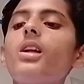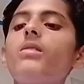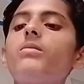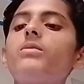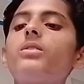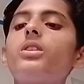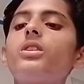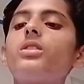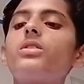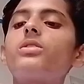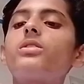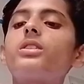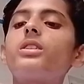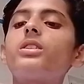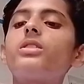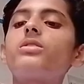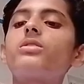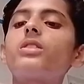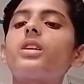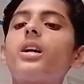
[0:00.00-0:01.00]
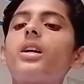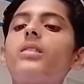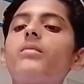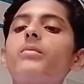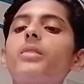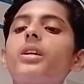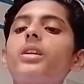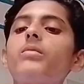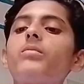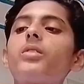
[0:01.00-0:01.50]
molds, yeast,
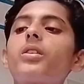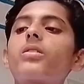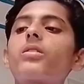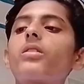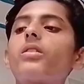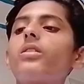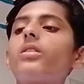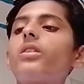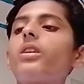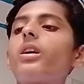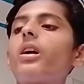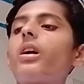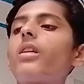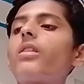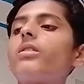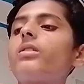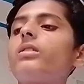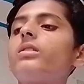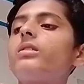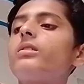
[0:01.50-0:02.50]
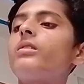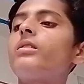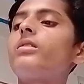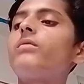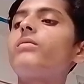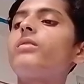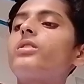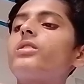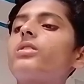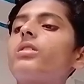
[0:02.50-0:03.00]
and many bacteria,
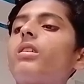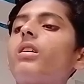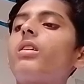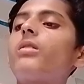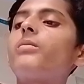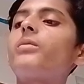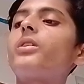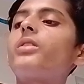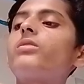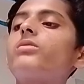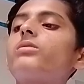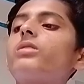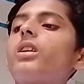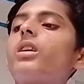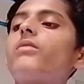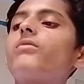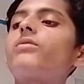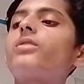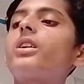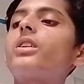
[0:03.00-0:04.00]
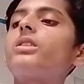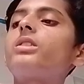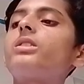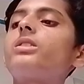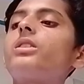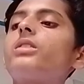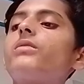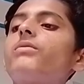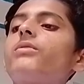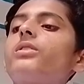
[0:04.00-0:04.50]
which are metatrophs.
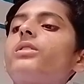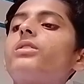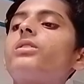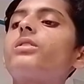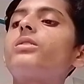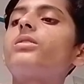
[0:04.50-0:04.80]
Synthesis food through